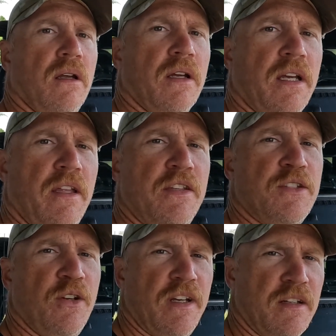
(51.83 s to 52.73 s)
Okay, this
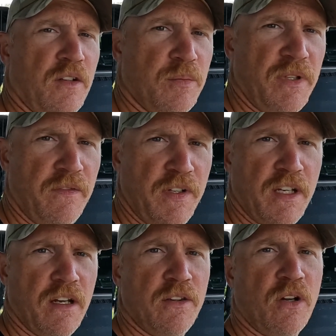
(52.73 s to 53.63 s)
turned out not to be the
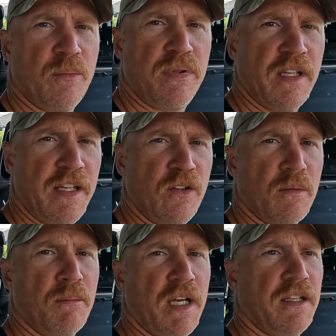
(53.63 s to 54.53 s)
video that I'd planned
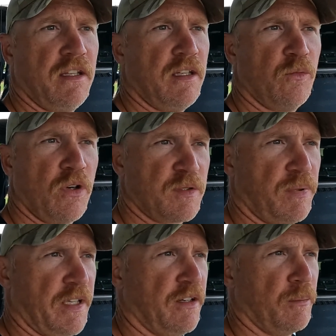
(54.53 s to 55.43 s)
on making. What I was
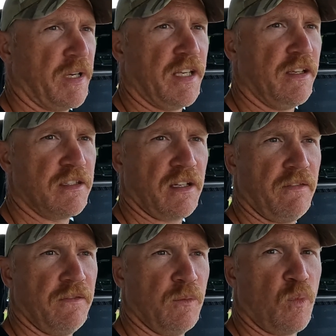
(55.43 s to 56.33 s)
planning on making is a
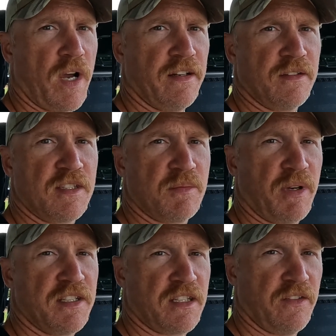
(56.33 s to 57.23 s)
weight and
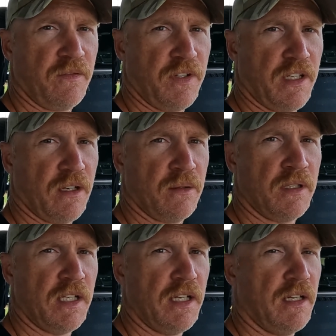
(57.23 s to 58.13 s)
space saving video.
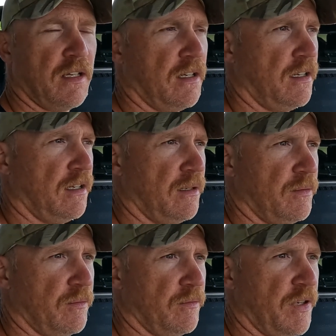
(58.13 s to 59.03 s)

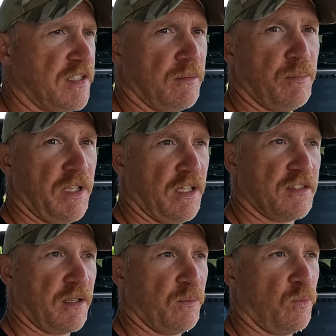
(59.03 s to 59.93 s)
Reason being is
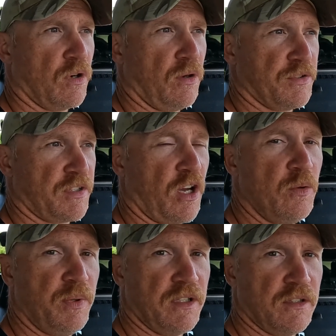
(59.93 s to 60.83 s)
that what I was
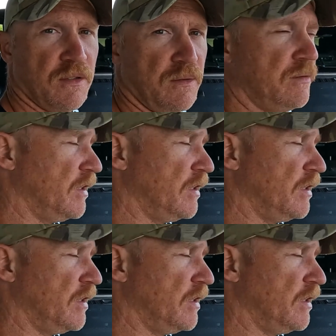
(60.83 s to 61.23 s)
hoping to do